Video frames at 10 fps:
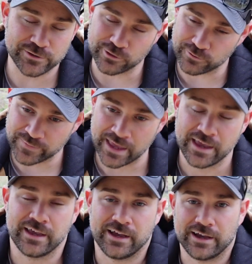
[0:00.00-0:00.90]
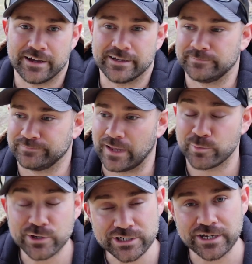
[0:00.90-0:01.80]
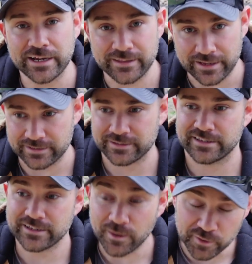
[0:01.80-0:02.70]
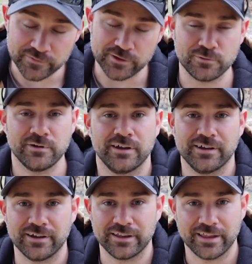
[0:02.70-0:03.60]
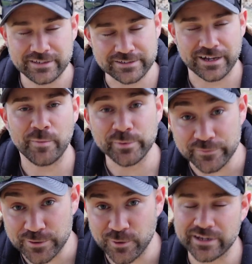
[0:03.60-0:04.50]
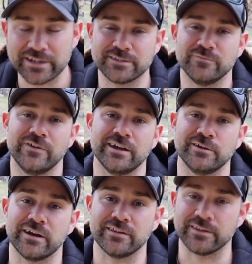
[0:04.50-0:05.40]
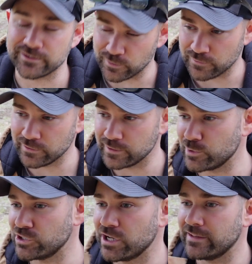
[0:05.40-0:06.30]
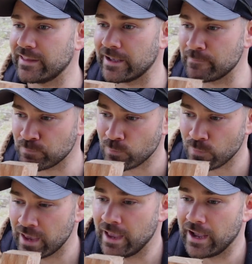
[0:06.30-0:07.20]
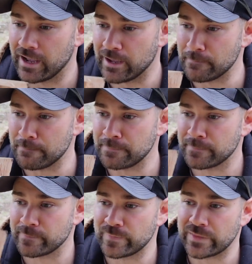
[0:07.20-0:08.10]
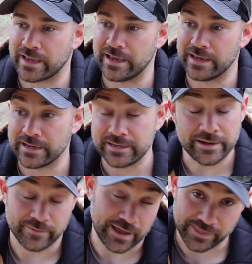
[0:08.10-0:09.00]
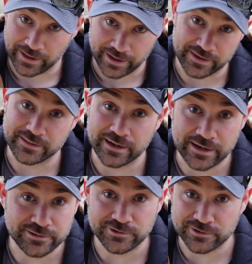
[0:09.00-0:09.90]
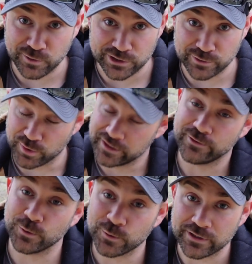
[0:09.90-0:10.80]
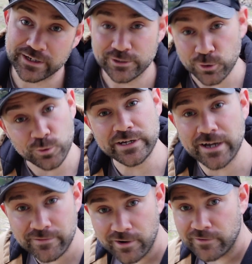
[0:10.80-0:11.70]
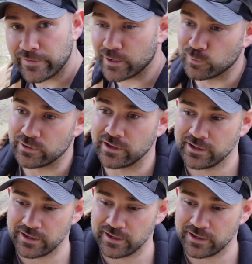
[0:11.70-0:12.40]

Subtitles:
so I appreciate that some of you, at least a couple of you, are getting some value out of this, so I really appreciate that. And yeah, I think that answers the question pretty thoroughly. Do we cover our firewood?